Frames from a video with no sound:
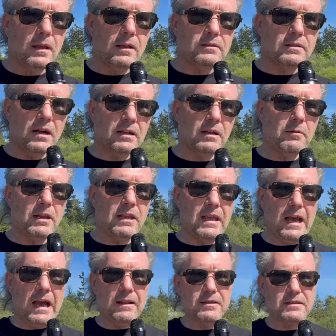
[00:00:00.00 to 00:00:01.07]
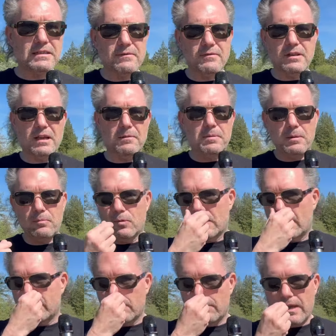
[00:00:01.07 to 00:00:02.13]
Talking to many Catholics, even like people that
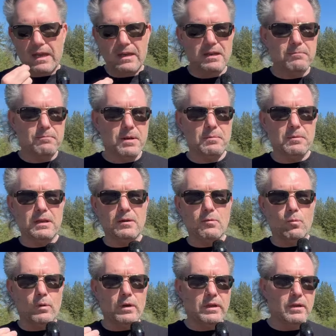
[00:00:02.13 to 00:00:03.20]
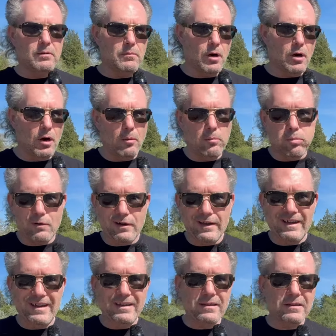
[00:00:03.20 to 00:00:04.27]
have debated, people like William
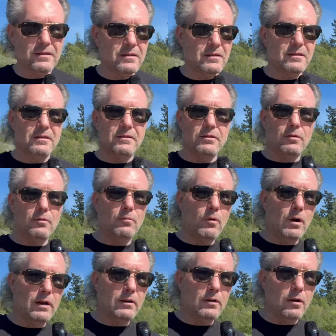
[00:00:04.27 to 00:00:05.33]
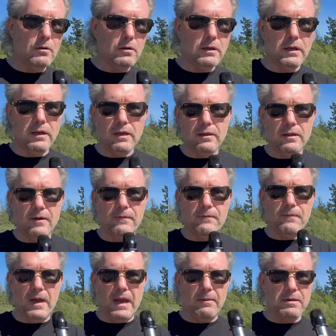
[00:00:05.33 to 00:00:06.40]
Albrecht, the one and only, the
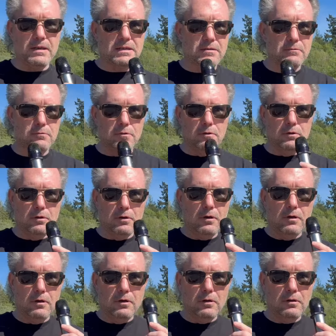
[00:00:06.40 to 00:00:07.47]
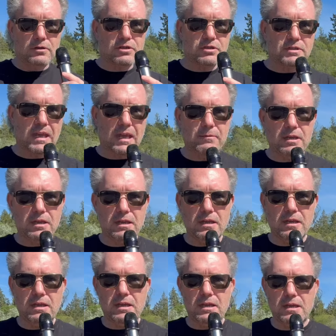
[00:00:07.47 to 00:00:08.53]
famous woo,
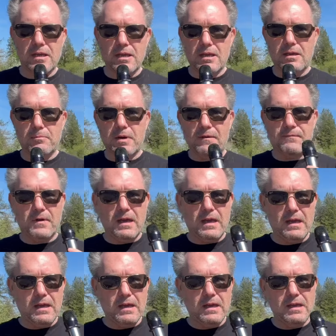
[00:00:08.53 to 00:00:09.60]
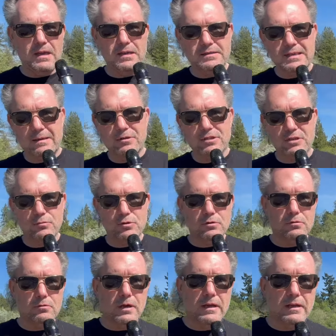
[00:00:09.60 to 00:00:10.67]
Sammy Buffet, Sammy
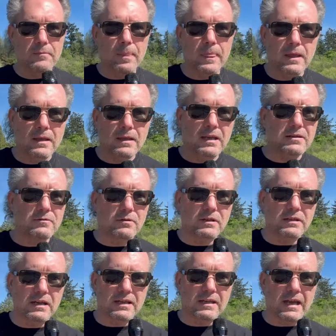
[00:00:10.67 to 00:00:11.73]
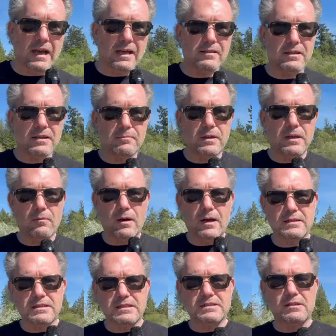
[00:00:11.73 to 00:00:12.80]
Shamoun, right? He's really not Catholic, but he
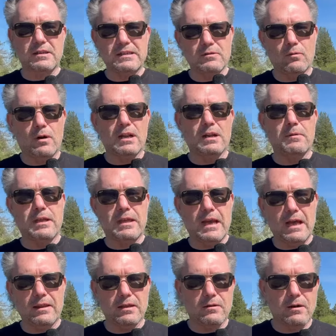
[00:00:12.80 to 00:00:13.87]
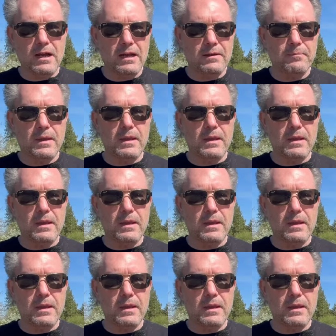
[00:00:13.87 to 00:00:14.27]
wants, he's a, he's a wannabe Catholic, right?